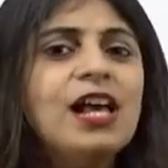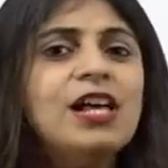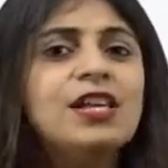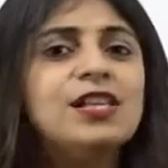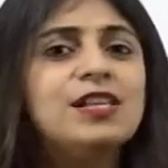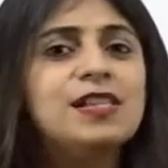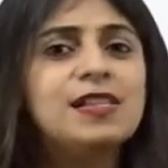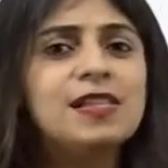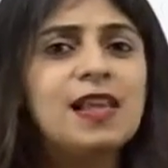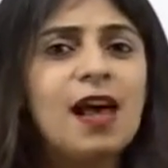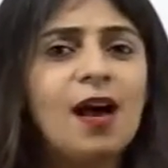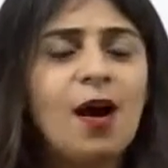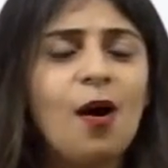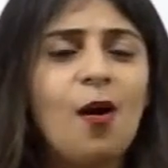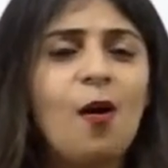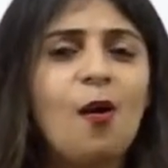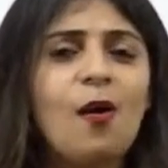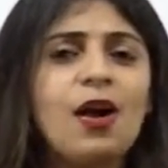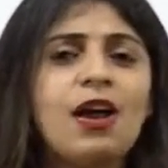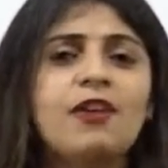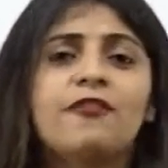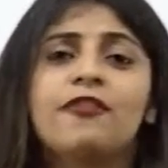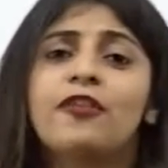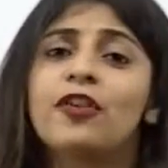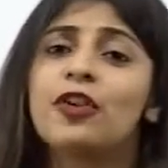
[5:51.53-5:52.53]

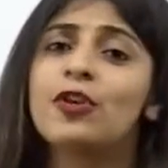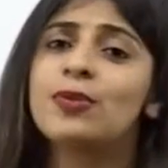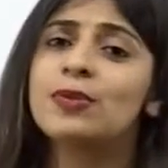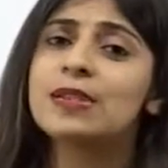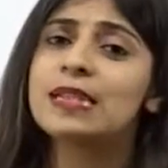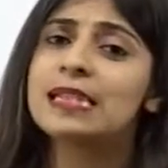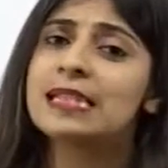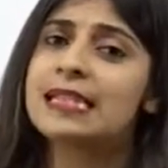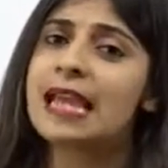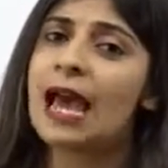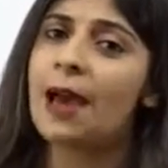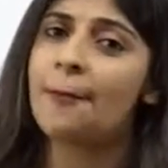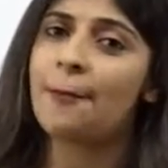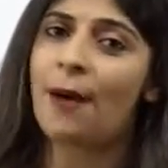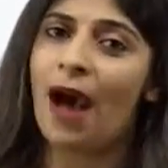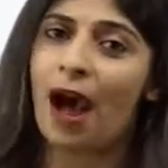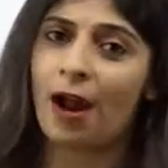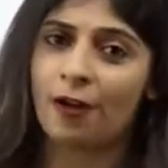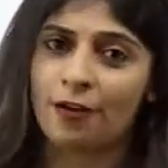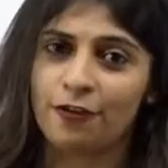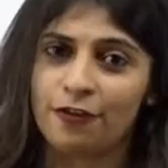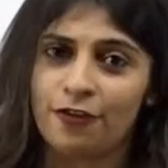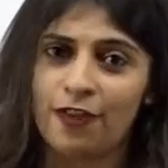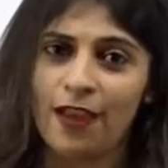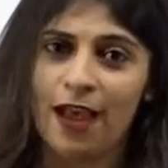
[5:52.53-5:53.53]
So if you step
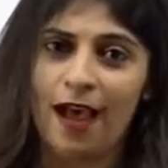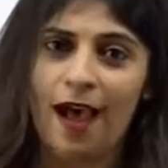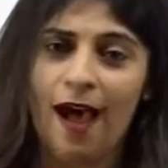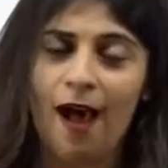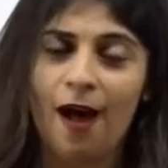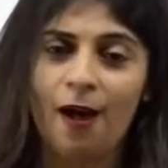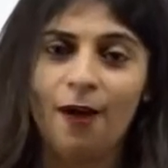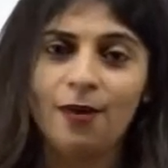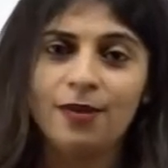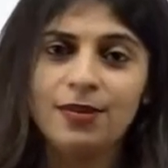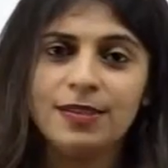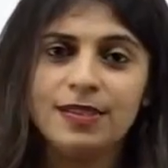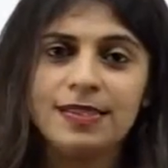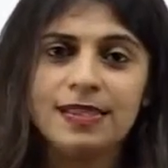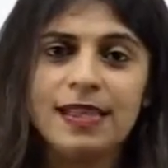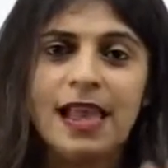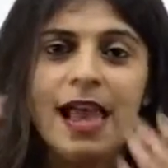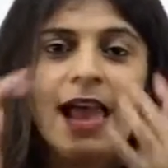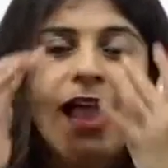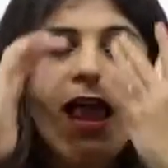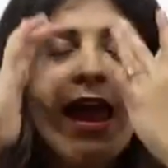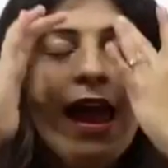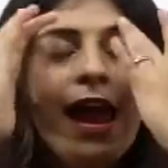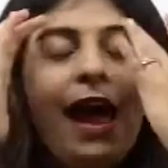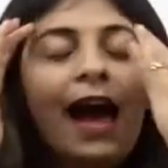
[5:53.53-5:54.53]
out of the house
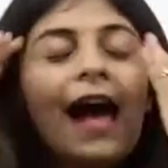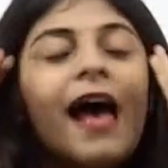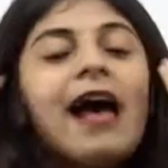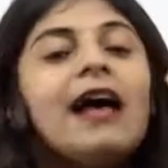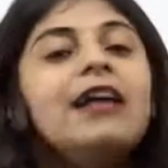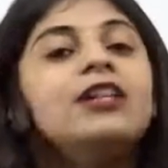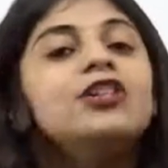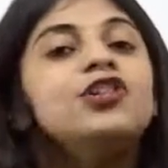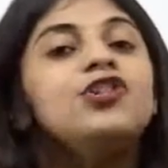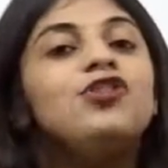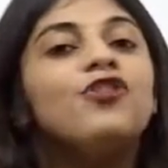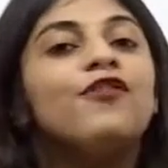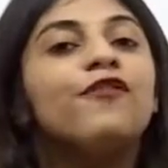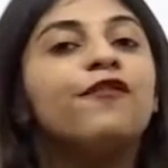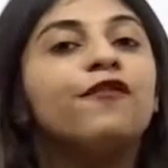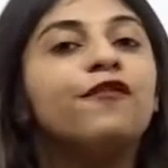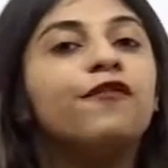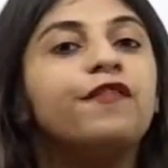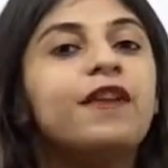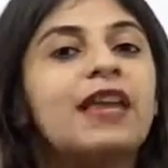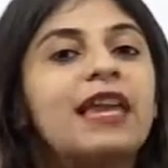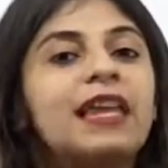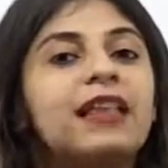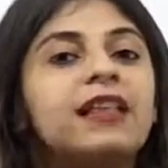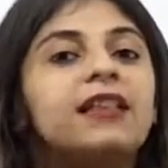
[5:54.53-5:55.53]
and you
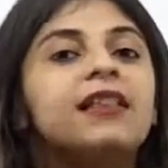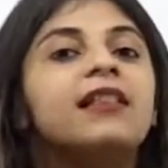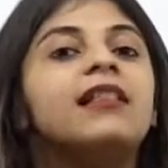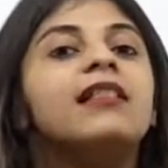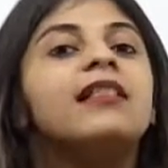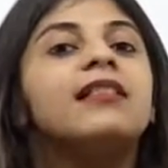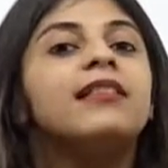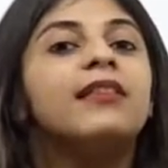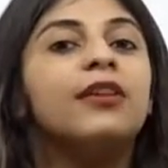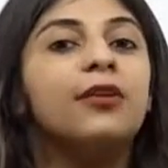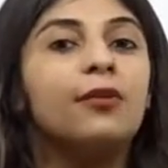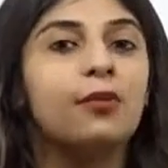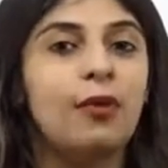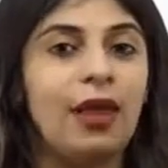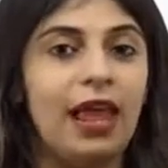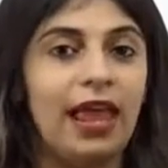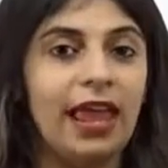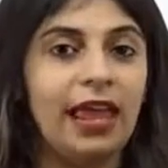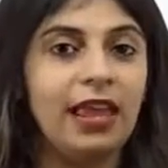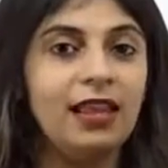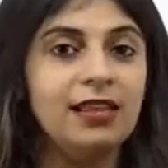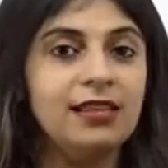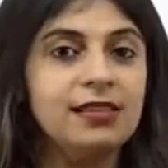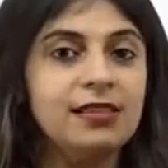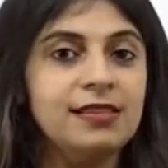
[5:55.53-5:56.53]
feel the
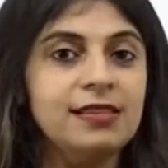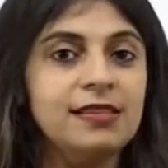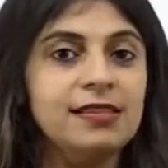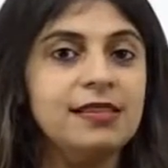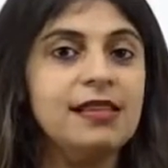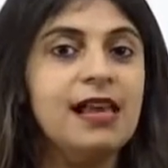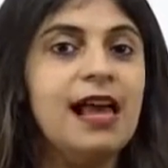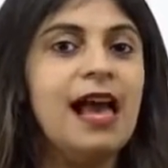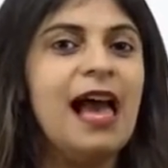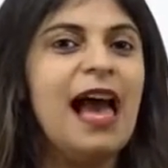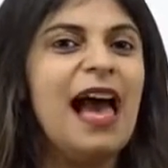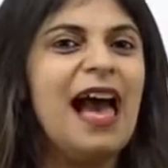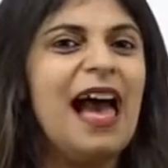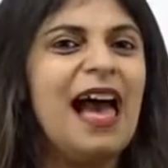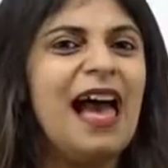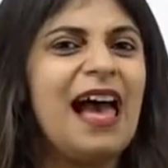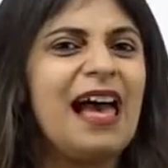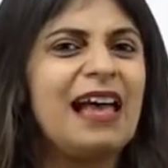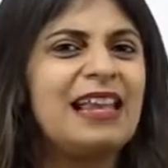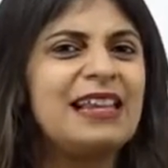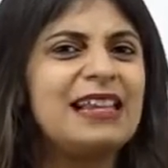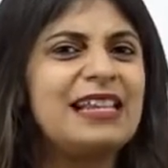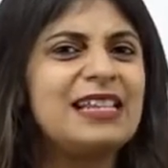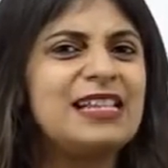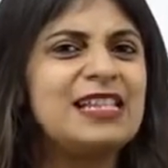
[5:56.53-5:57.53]
rains,
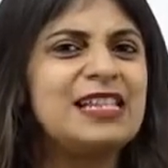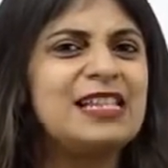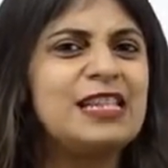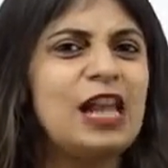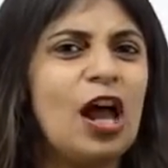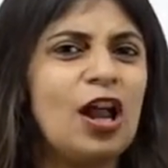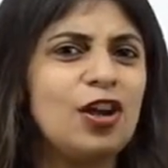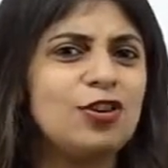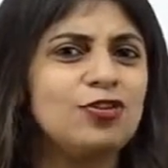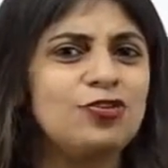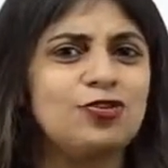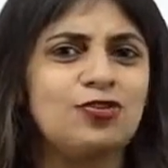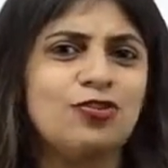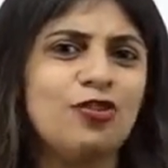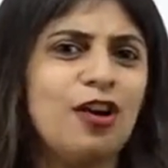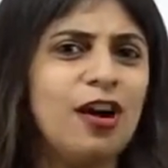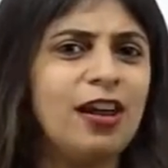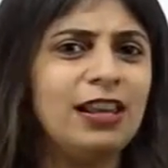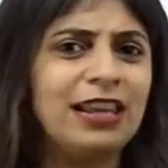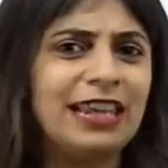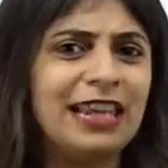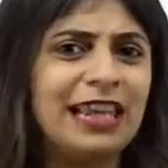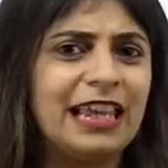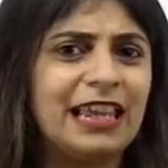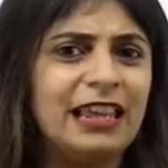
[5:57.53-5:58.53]
and it's not
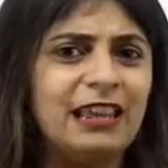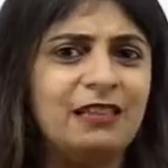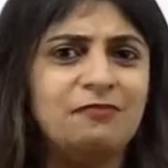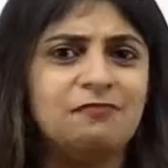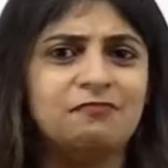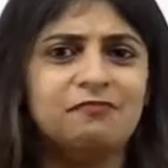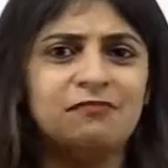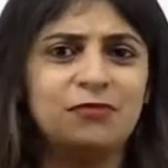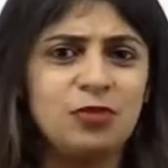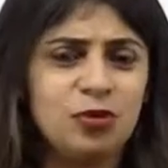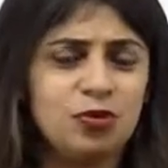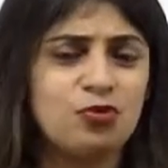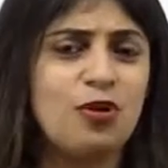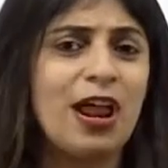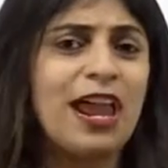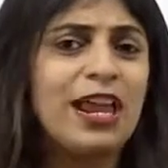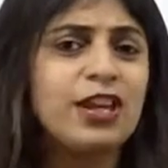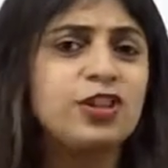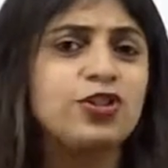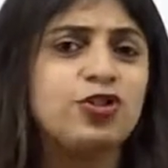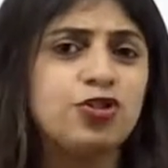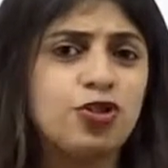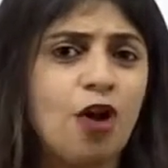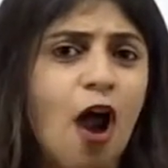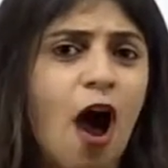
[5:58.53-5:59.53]
really
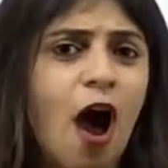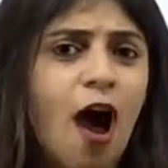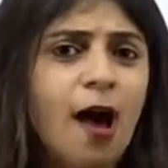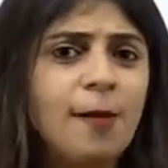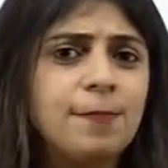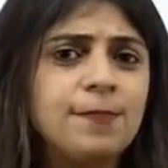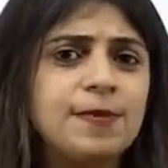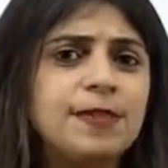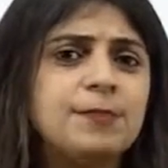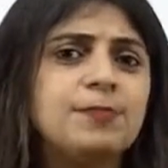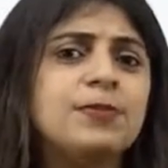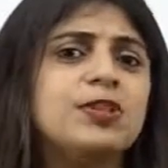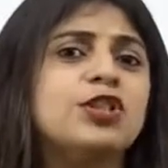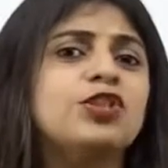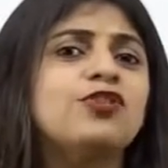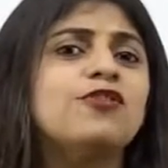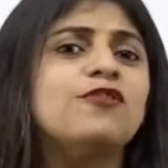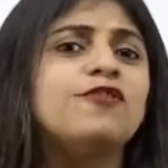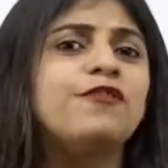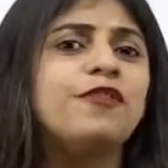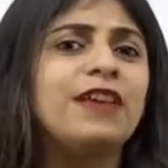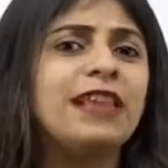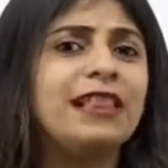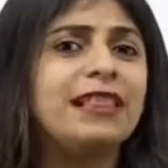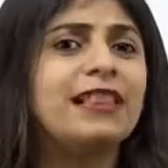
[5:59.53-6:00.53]
raindrops, but you
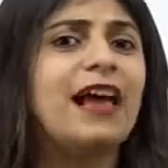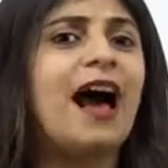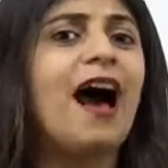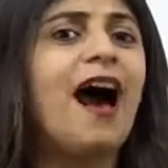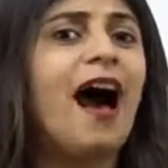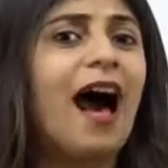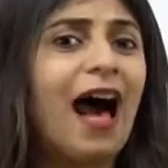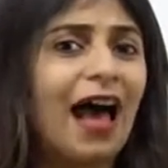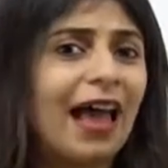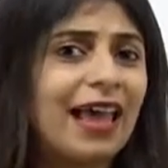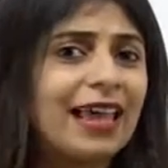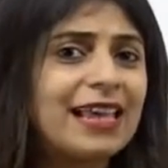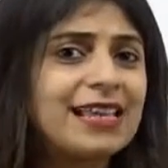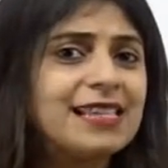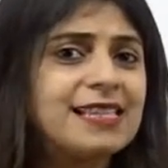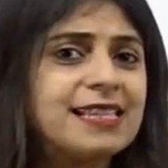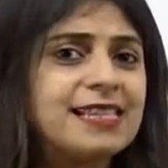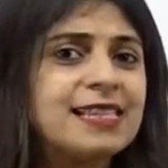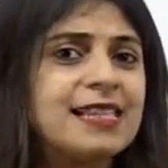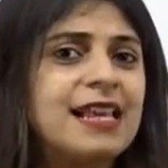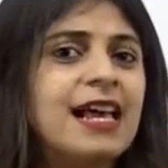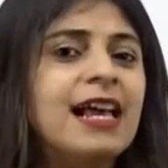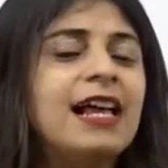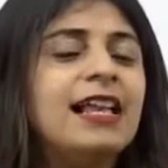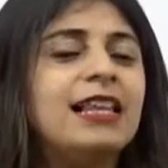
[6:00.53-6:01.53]
feel the
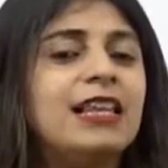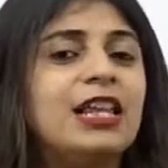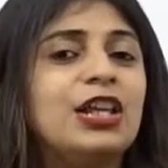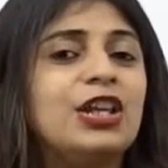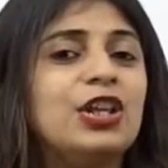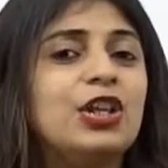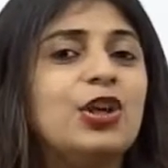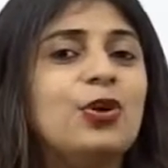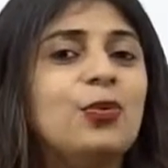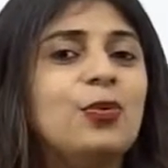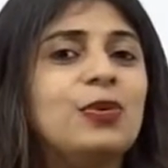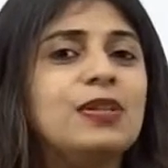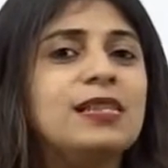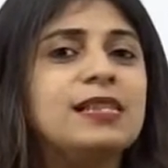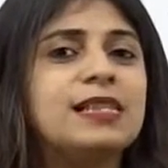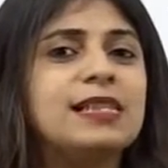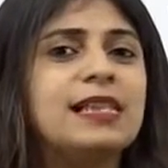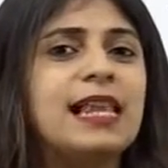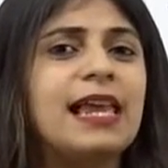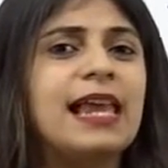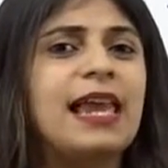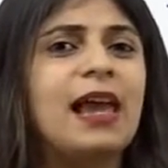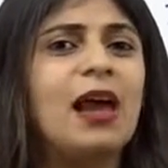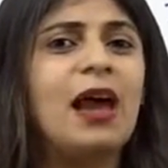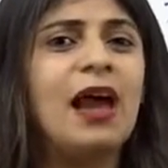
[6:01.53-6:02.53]
ice, then you would
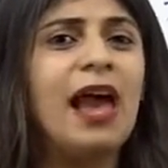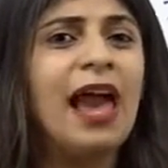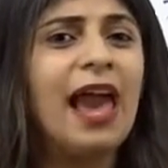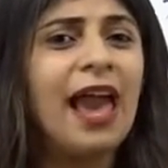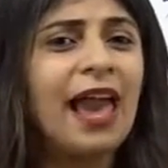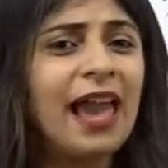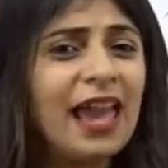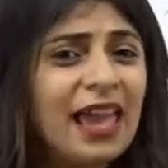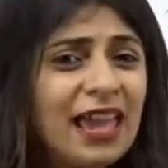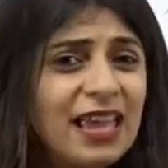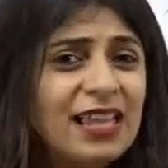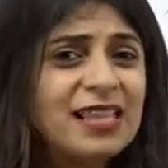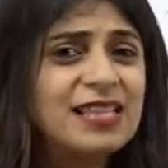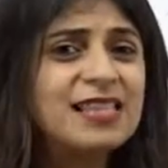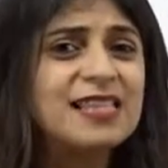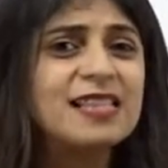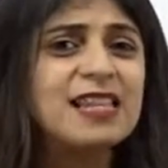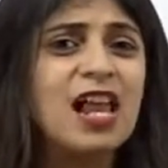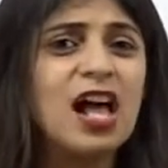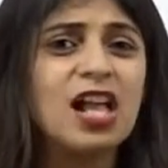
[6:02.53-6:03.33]
say, hey, it's